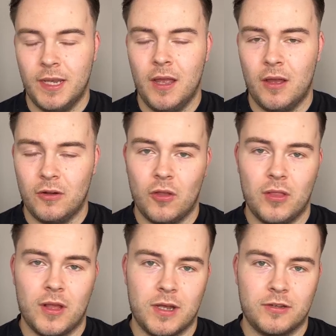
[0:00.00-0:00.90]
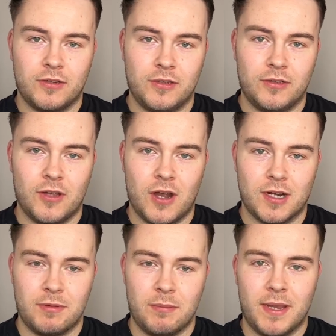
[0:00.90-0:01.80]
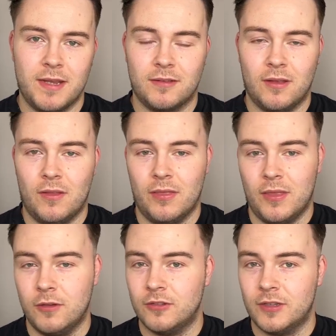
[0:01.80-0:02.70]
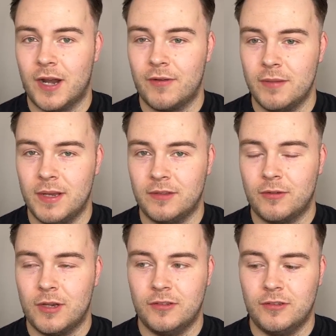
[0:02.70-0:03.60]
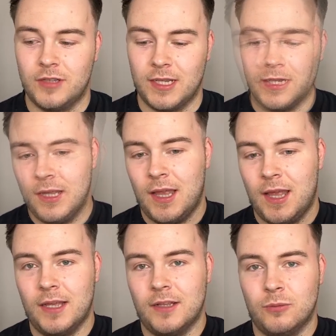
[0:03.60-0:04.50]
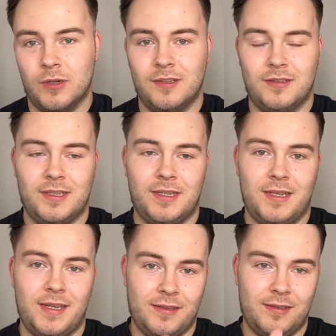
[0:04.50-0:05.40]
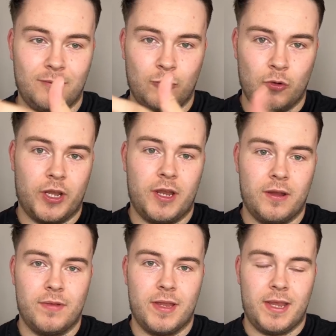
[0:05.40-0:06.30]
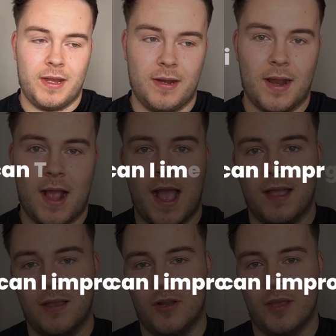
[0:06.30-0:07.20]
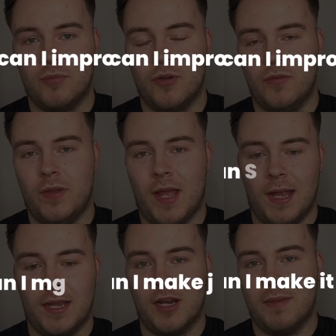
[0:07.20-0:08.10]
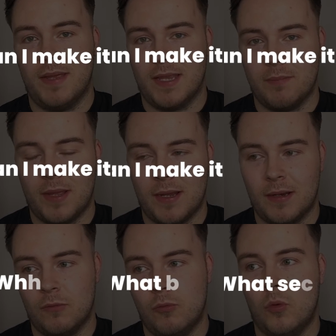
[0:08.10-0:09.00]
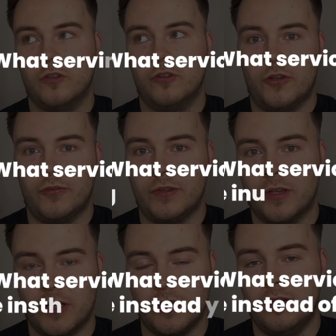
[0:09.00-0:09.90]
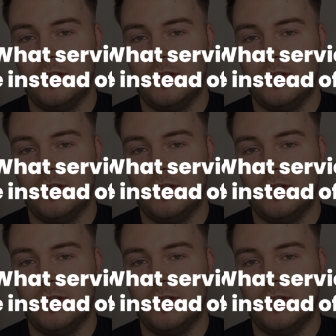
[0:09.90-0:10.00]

A lot of the questions are going to be based on those scenario based questions like, X Y Z is working over here, how can I improve it, how can I make it better, what service can I use